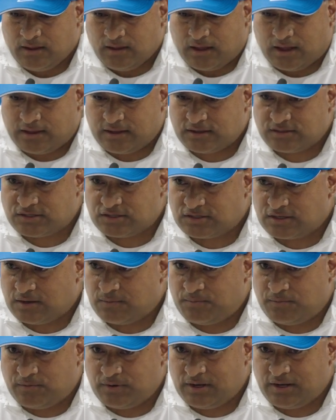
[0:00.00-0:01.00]
I think it's just
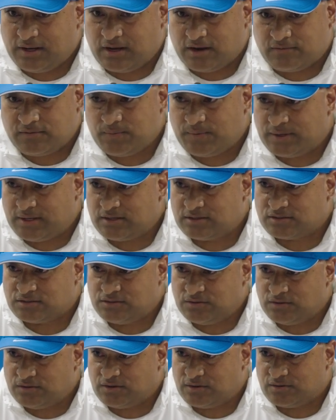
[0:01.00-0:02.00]
really everybody
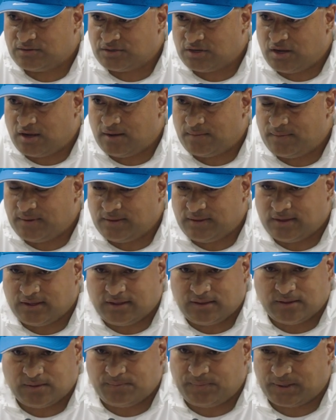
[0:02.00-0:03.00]
just doing their job, and
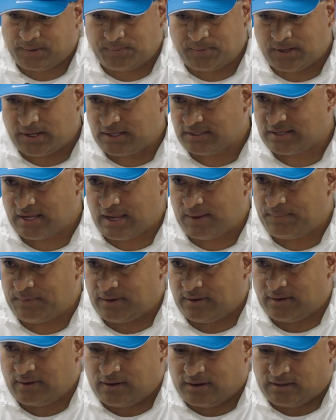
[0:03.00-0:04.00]
then the big plays
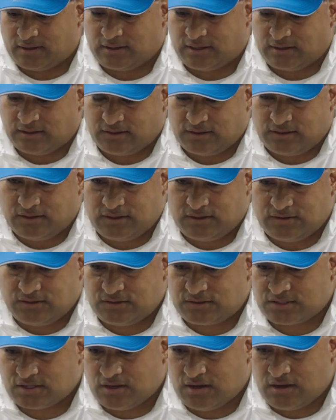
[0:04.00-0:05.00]
happen. And
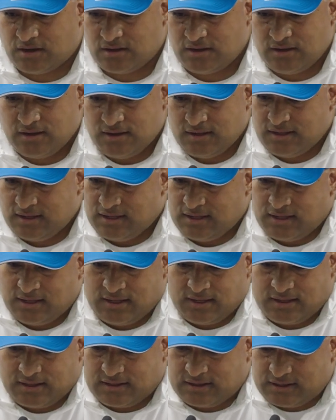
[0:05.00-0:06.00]
you saw
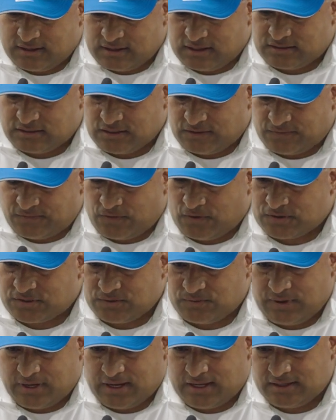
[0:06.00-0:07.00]
it's
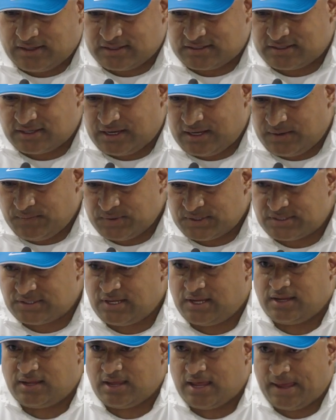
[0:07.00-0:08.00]
unfortunate we had the same
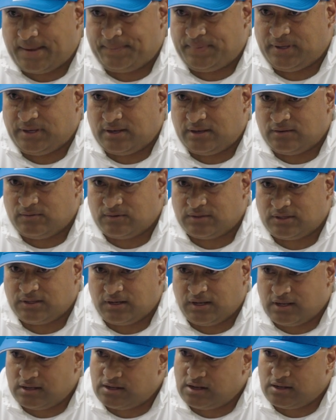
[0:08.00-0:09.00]
mistake happen with
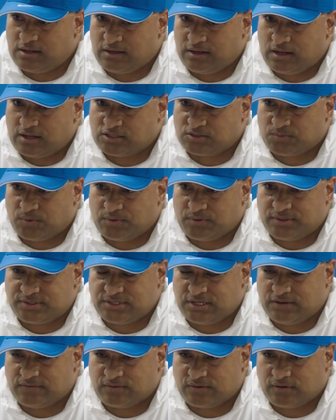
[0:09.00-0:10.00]
an ineligible
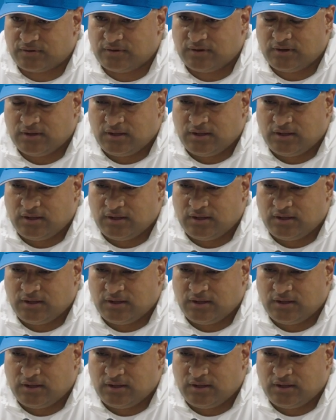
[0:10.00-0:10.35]
receiver